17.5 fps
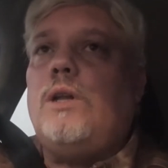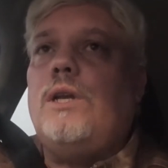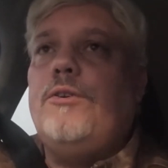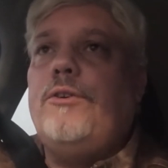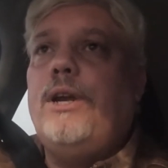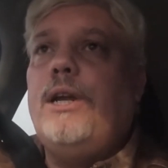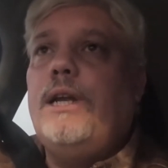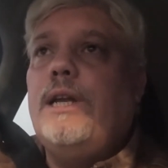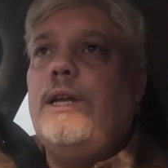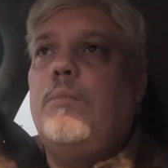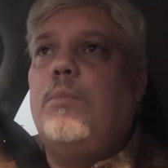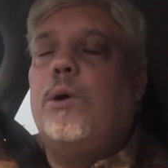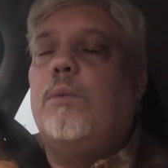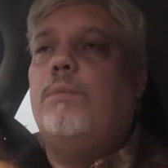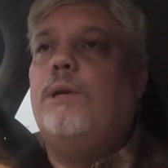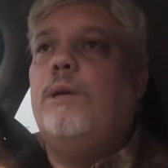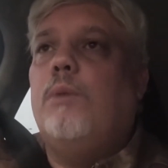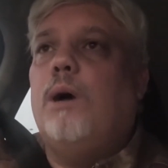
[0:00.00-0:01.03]
really in a
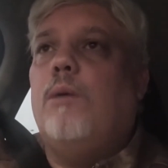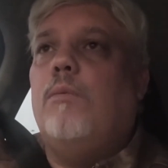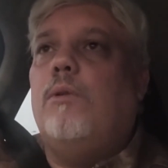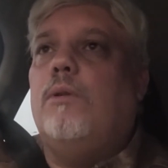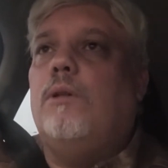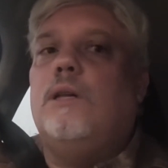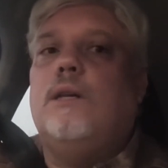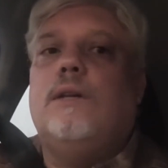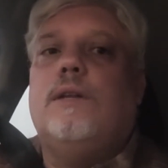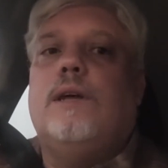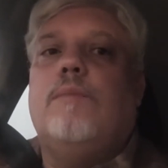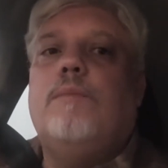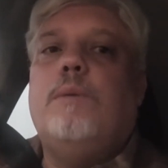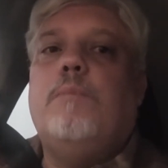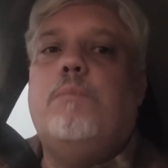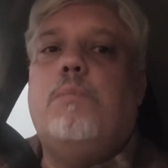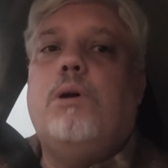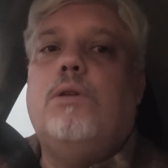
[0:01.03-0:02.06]
property bubble. They've
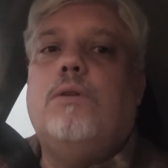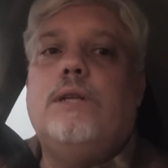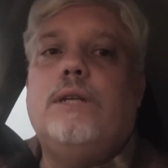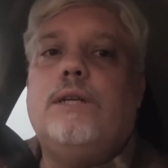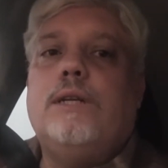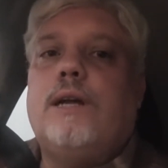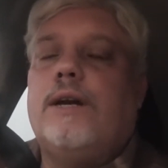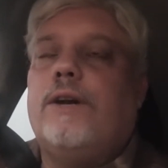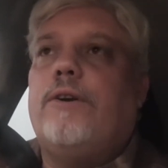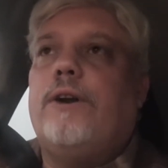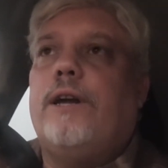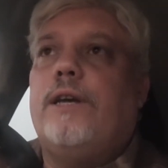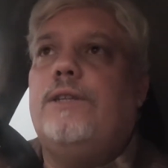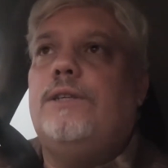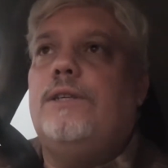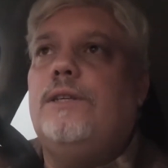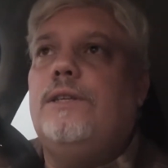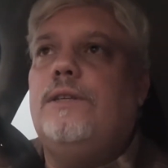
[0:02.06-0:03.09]
been building like
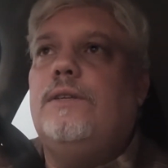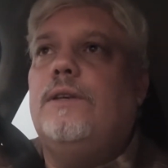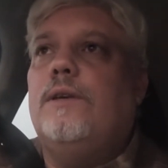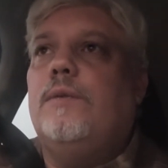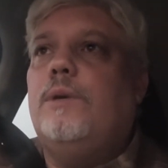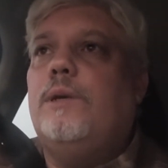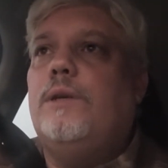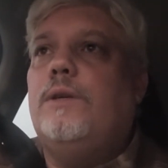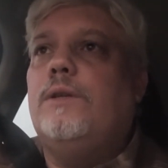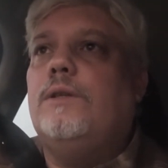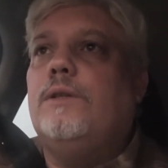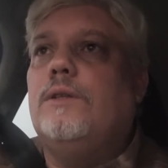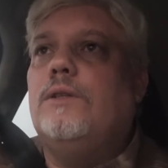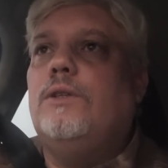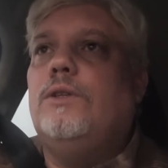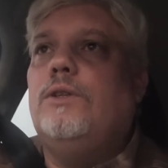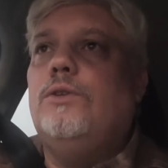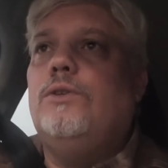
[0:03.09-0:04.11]
crazy. They've
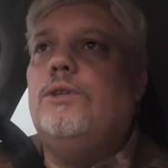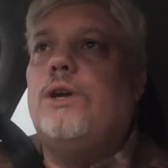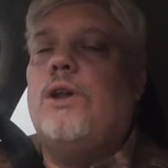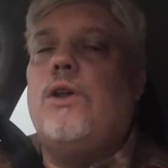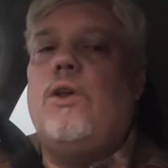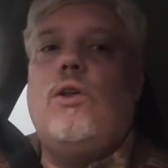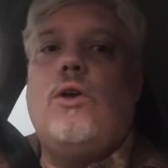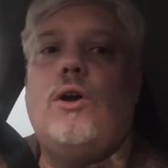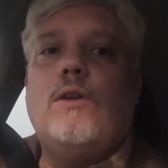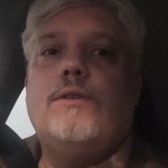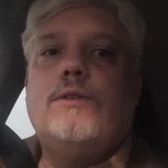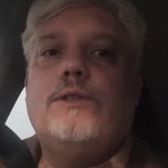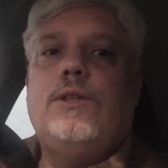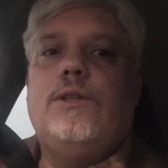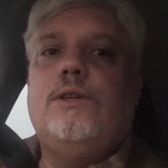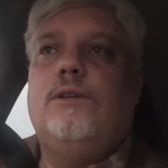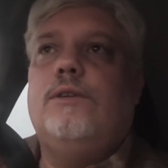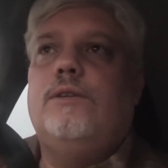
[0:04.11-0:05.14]
been using a lot of
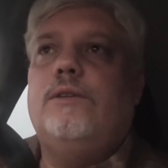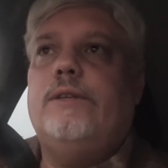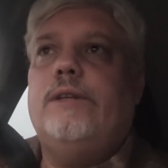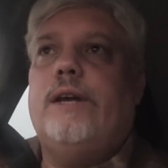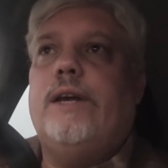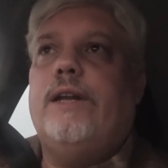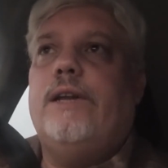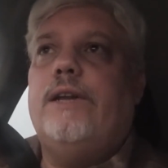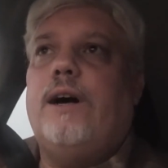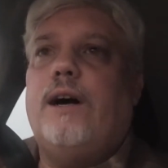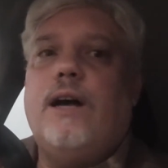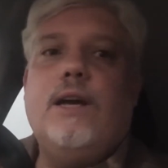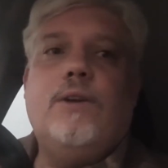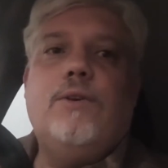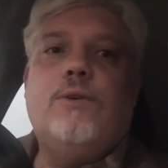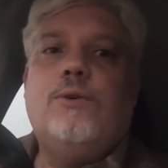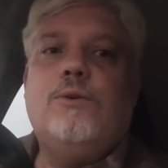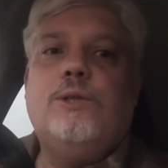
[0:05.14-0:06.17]
steel, and
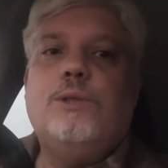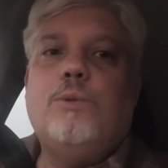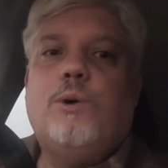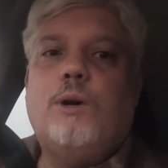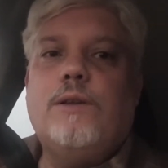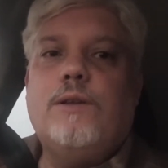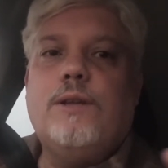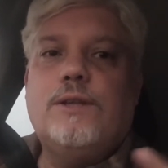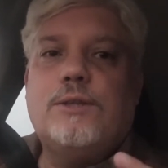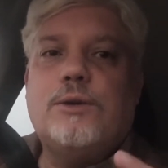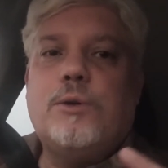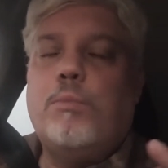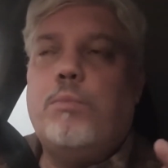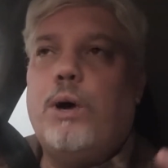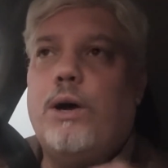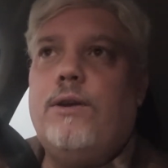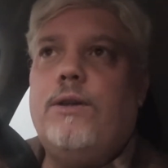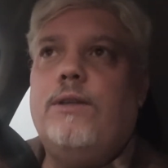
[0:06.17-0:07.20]
iron ore is one of those
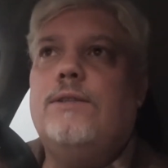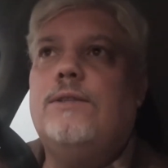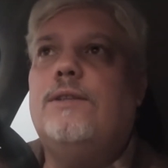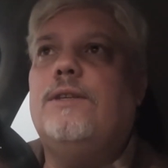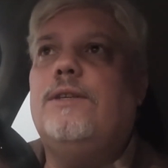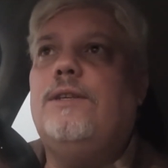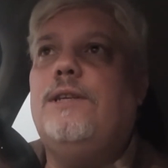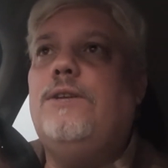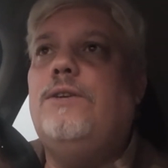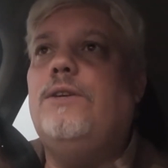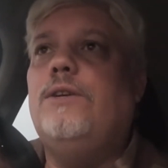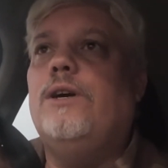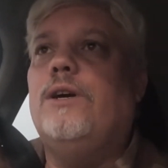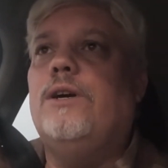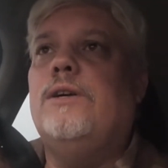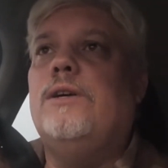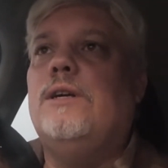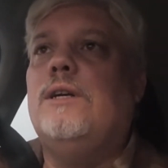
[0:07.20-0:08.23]
components that need to
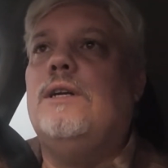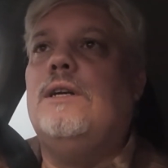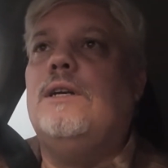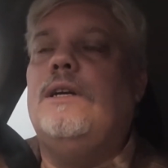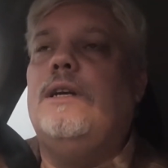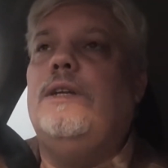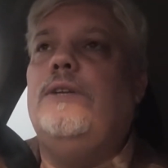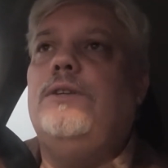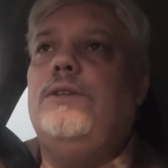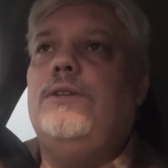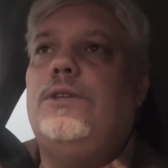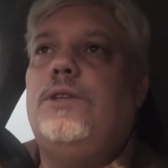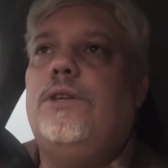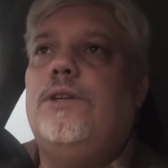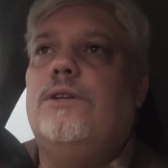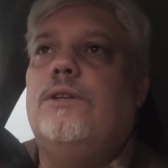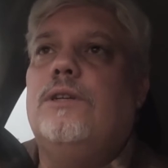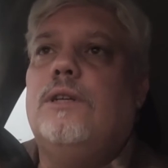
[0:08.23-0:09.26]
go into
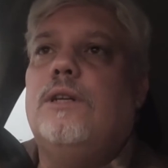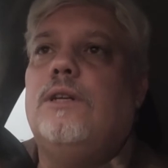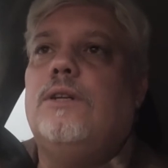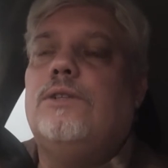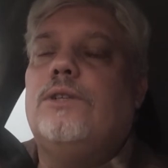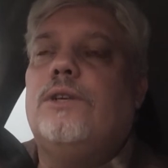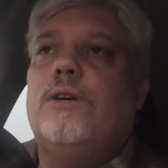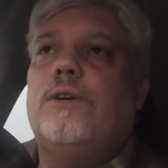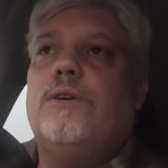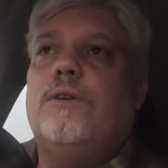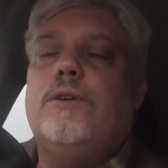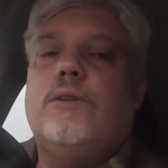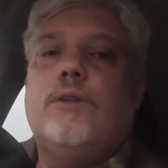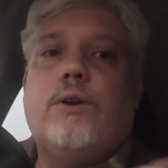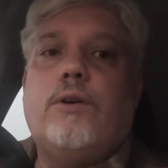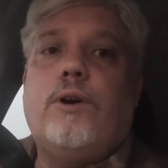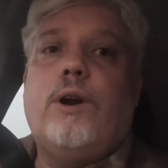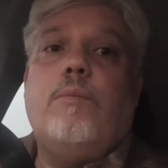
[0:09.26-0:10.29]
steel. So
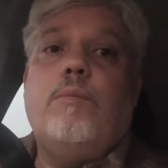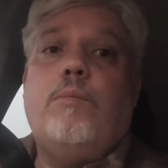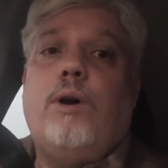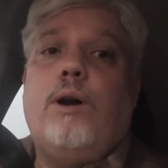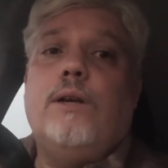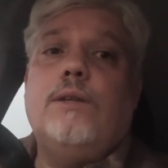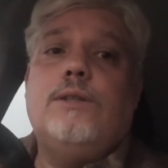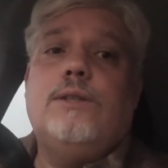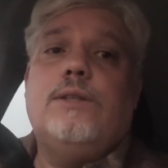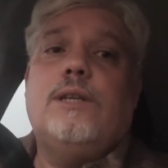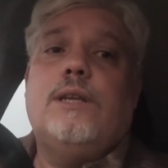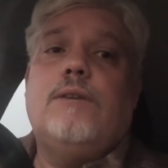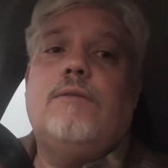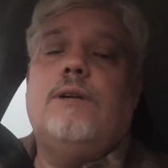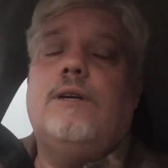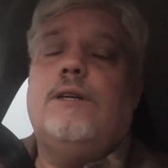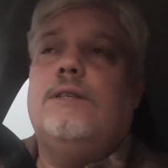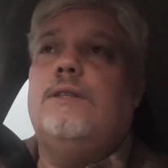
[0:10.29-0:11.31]
the chrome price is
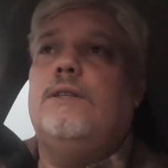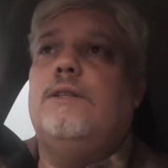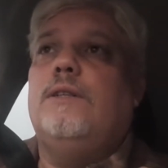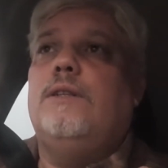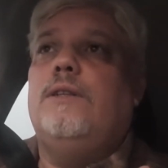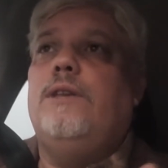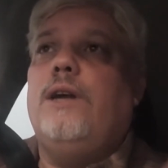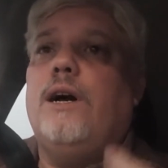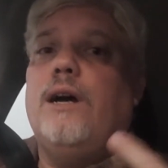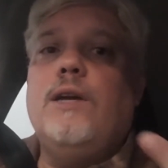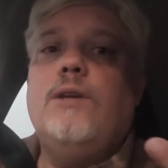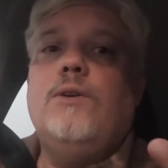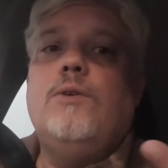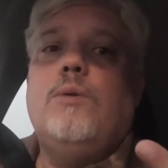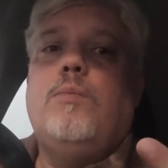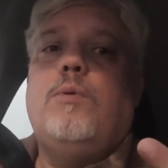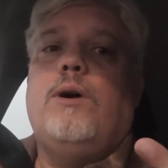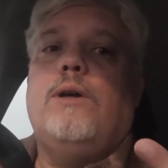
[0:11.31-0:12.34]
elevated, the iron
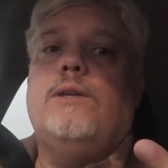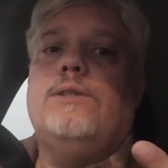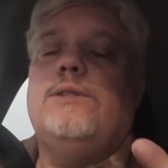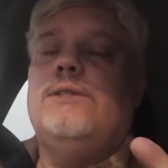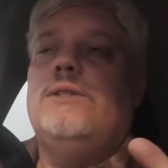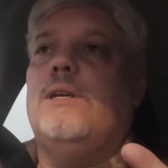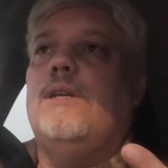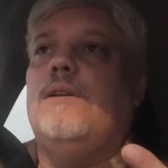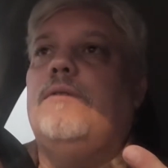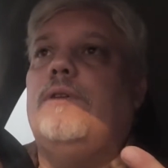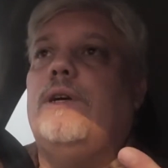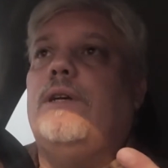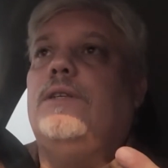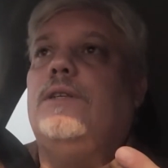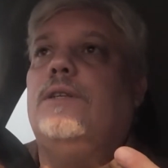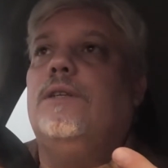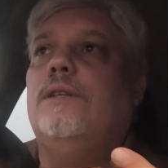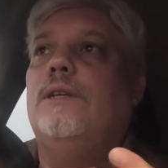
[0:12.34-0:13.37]
ore price is
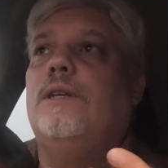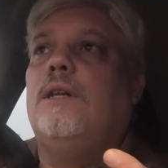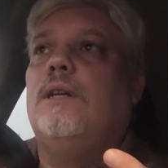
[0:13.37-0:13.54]
elevated,